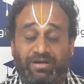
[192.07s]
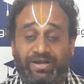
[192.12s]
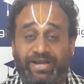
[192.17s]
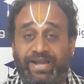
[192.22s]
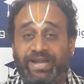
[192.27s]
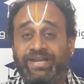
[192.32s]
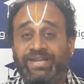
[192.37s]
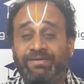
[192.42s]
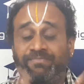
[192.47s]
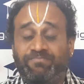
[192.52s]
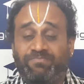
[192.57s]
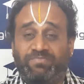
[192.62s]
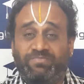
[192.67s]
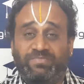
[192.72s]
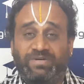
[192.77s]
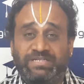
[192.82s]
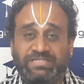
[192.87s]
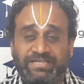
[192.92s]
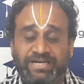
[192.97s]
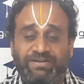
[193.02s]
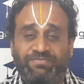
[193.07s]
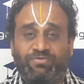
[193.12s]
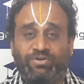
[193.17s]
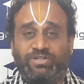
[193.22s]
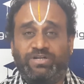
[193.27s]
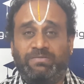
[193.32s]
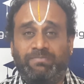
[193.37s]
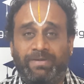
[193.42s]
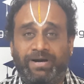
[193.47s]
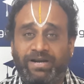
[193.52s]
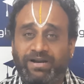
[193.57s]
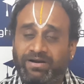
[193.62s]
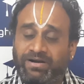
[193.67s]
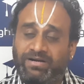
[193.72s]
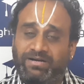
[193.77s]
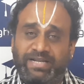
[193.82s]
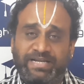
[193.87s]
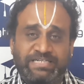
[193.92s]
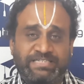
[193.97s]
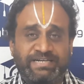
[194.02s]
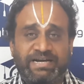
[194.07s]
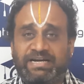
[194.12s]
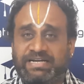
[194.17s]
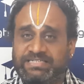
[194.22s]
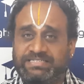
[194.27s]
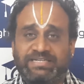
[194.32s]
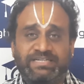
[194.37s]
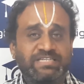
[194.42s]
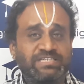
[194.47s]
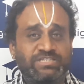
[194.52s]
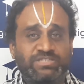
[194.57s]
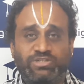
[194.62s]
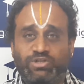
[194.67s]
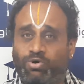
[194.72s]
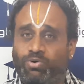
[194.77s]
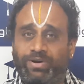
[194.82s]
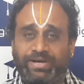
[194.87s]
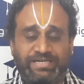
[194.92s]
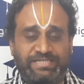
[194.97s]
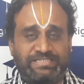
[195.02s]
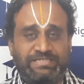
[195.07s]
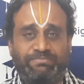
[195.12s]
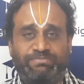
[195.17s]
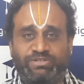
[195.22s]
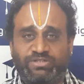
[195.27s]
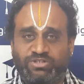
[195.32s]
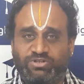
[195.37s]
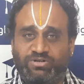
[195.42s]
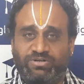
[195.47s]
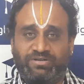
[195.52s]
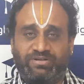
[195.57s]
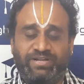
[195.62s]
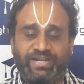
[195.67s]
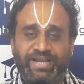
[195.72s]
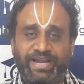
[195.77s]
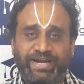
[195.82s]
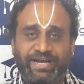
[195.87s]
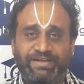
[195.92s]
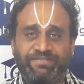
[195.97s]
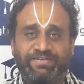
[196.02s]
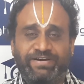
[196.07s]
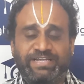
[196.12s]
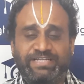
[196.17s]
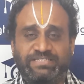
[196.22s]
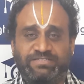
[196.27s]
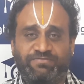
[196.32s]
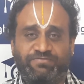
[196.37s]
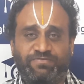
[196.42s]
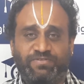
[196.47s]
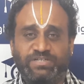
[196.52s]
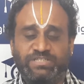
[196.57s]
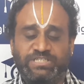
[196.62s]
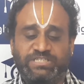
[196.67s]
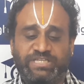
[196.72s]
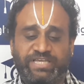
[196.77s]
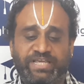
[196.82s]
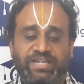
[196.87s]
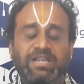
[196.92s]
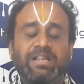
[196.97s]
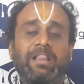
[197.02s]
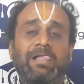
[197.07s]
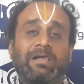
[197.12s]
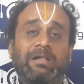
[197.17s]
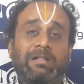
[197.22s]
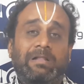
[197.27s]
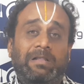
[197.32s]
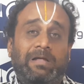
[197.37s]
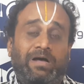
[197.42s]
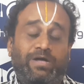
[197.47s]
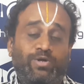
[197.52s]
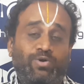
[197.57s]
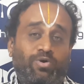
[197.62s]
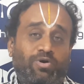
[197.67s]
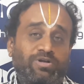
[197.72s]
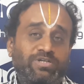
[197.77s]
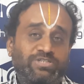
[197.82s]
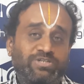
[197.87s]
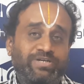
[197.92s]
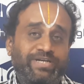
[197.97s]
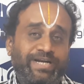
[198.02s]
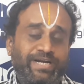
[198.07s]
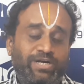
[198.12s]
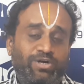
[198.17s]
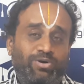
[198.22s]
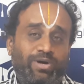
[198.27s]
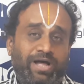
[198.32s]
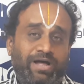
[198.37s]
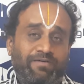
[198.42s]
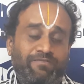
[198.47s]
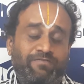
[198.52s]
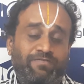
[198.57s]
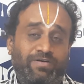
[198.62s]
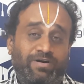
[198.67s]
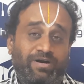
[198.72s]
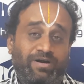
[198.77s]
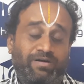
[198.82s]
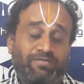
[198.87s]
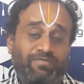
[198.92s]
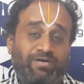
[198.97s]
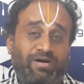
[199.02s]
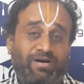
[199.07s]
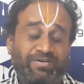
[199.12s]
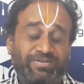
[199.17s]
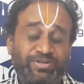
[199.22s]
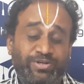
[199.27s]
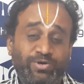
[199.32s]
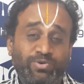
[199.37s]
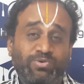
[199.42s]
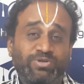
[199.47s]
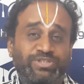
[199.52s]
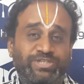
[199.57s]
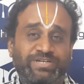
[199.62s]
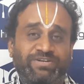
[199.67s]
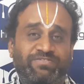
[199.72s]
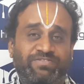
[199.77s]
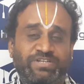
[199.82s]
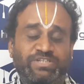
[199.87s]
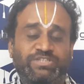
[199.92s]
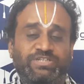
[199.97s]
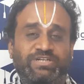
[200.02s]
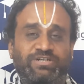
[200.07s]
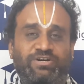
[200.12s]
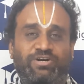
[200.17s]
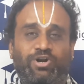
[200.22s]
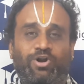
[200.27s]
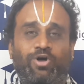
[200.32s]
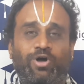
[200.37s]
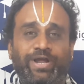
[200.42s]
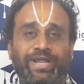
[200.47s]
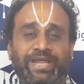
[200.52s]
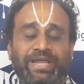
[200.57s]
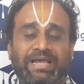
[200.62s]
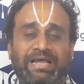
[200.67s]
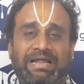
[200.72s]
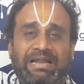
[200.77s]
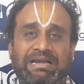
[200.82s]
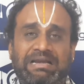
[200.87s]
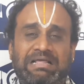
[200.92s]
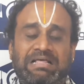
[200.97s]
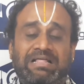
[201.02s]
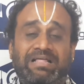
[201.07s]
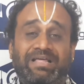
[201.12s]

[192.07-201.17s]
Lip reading: any design for that matter, and textile design is no exception. So creativity is the first skill. You also need to have a huge interest in drawing and